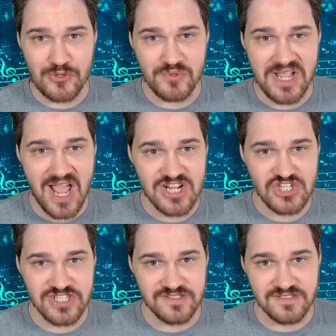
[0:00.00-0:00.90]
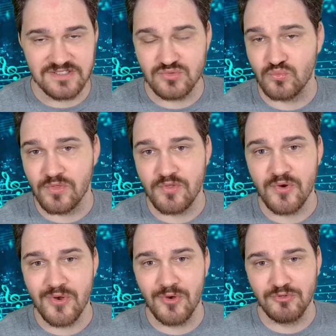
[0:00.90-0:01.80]
Reactions with
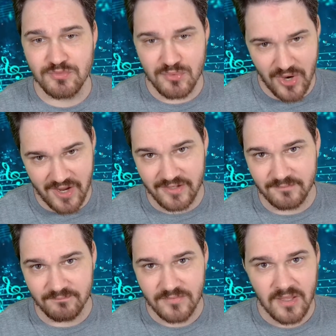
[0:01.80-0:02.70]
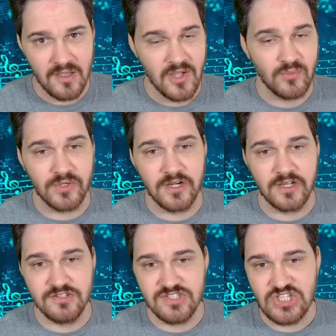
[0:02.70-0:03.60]
your host Brian. We're going
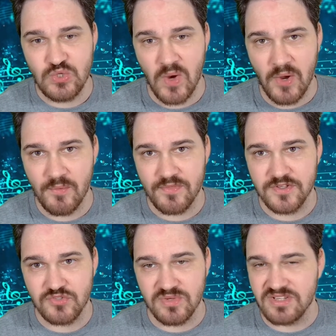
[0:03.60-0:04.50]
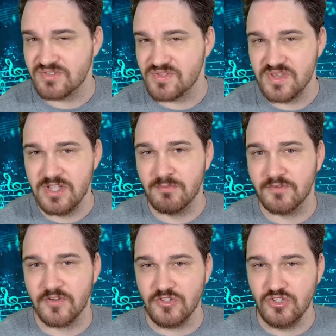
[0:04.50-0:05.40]
to continue on with this week's theme
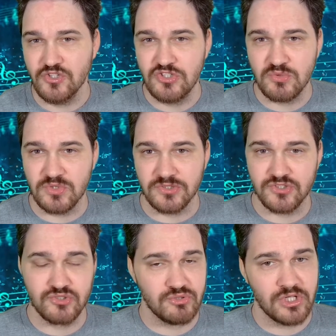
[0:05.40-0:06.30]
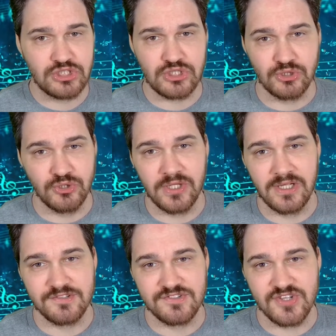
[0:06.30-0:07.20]
of unusual structure,
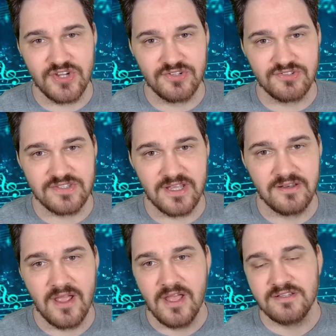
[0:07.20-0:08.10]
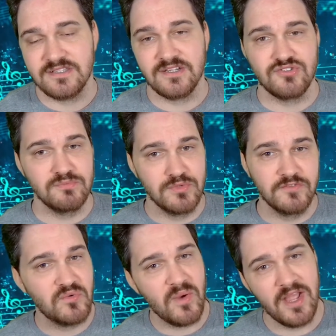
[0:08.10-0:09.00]
looking at songs that tend to
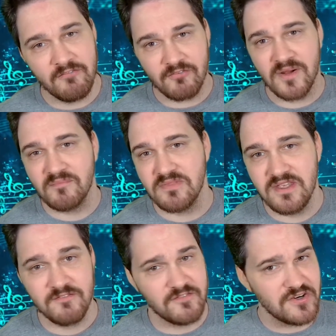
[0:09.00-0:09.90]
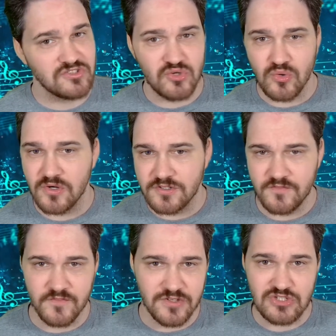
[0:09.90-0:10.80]
move away from the
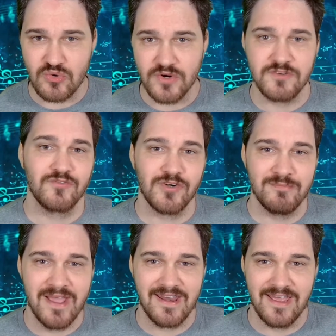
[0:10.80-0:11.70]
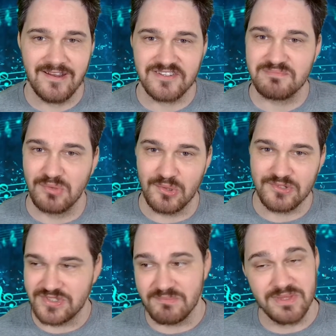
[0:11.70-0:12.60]
verse-chorus format and
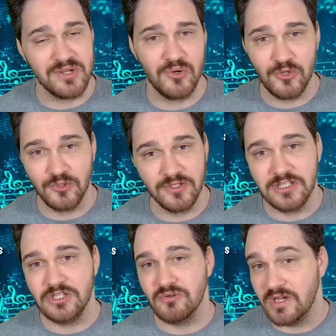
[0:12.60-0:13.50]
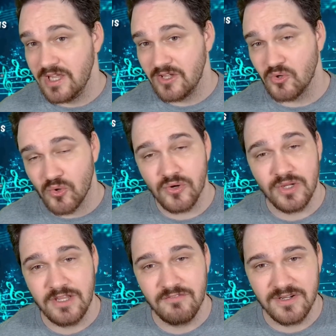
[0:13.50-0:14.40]
explore something wholly unique
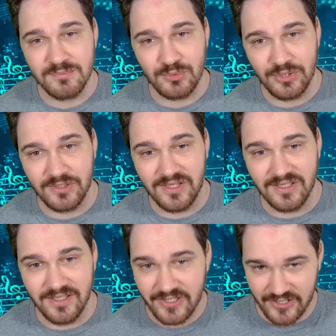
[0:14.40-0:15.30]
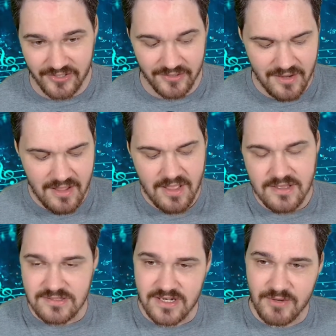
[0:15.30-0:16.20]
or even completely linear.
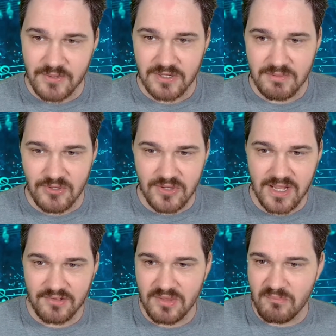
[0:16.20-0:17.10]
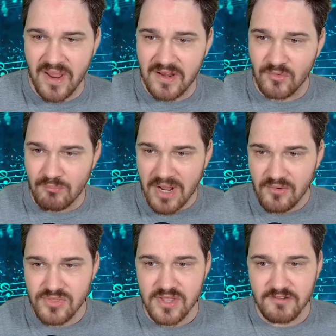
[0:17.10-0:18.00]
Today we're going to be looking at the band
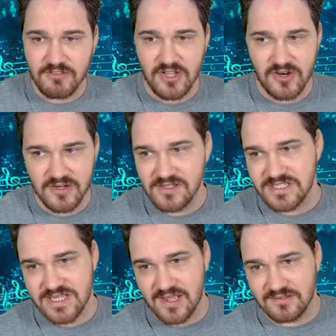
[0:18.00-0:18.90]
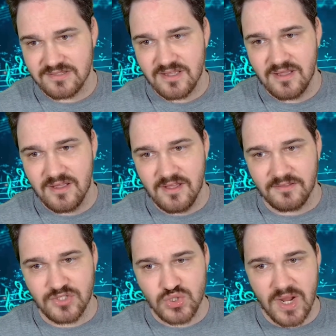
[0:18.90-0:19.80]
Mouth of the Architect,
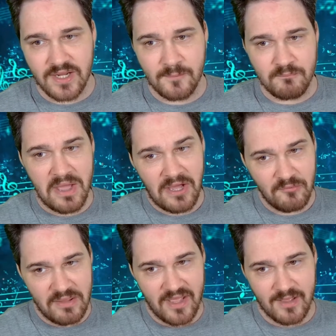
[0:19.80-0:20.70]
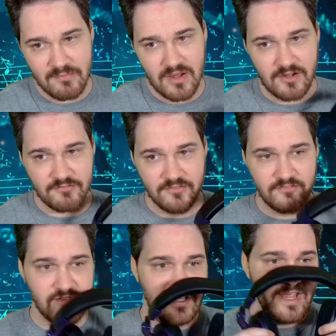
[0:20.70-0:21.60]
the track Baobab off
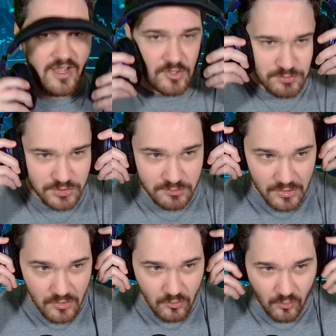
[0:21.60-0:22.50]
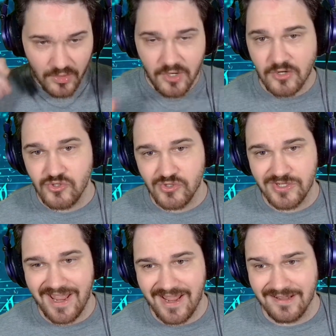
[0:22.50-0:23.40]
of the album
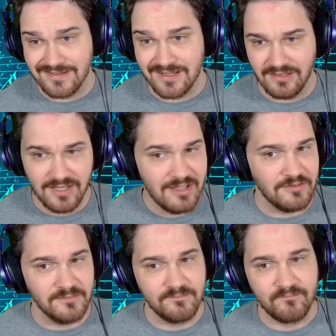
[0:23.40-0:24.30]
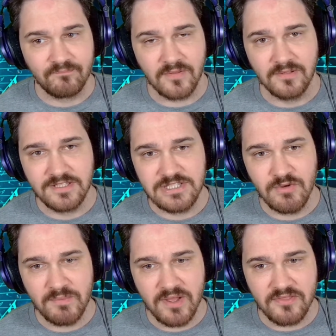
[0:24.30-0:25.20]
111. Let's see
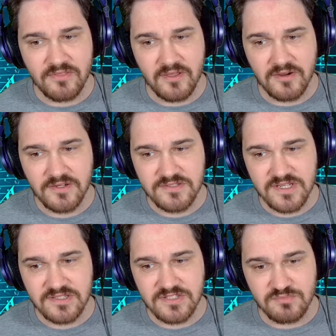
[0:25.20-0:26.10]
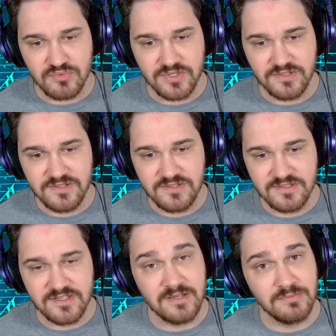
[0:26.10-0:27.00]
what Mouth of the Architect is bringing to the
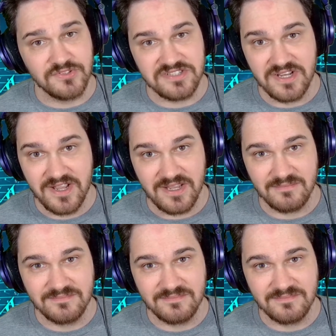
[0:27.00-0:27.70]
table today.